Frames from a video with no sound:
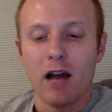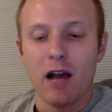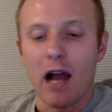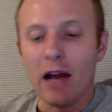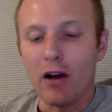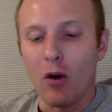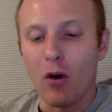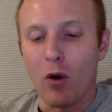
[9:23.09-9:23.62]

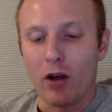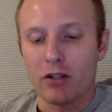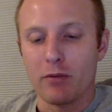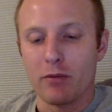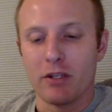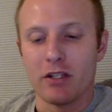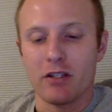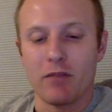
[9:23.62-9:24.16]
I don't want
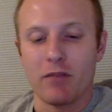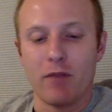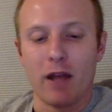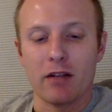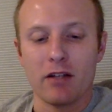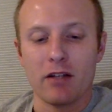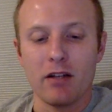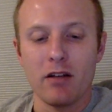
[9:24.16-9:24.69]
to be
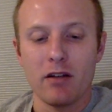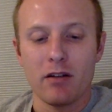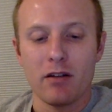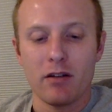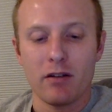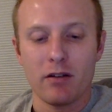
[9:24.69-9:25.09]
disinfected,